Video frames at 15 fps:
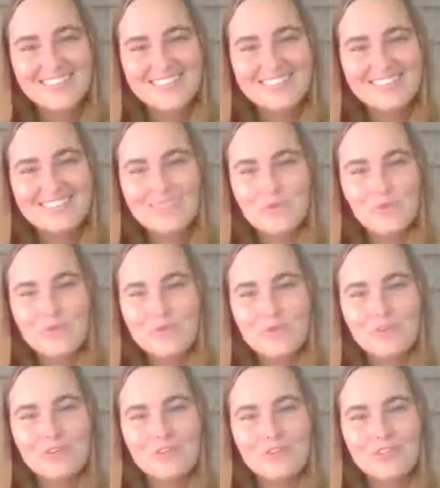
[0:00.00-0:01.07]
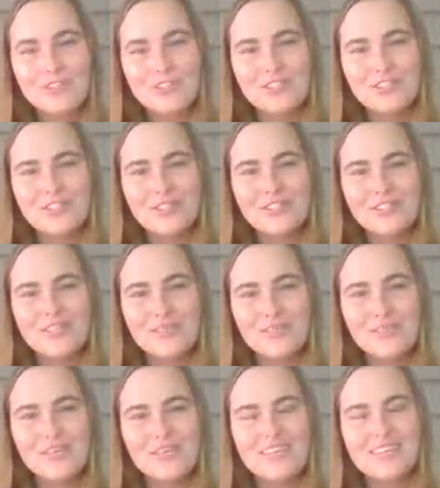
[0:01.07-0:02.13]
It's so beautiful to just
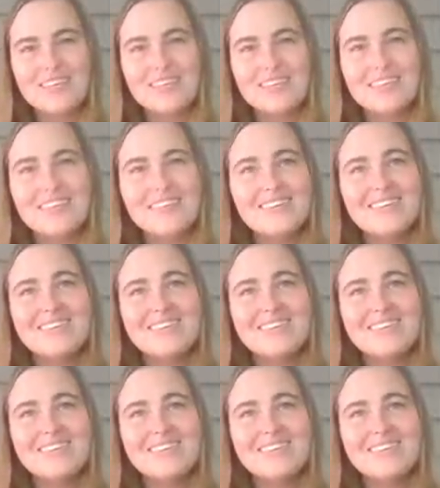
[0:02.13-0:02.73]
be,